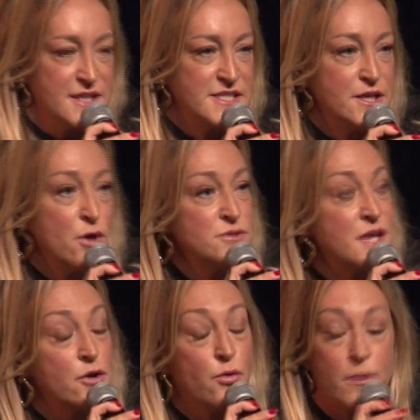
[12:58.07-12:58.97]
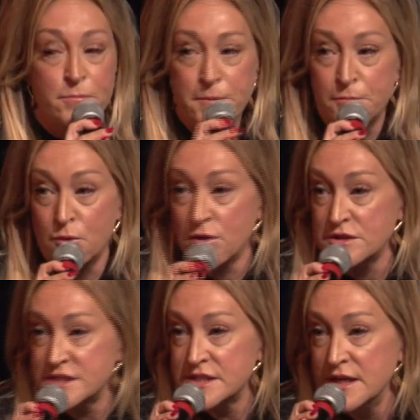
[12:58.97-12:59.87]
is he goes on corporate
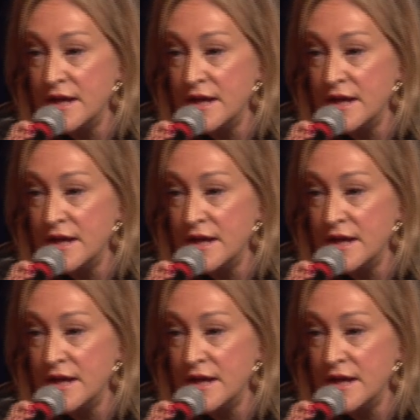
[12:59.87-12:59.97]
boards.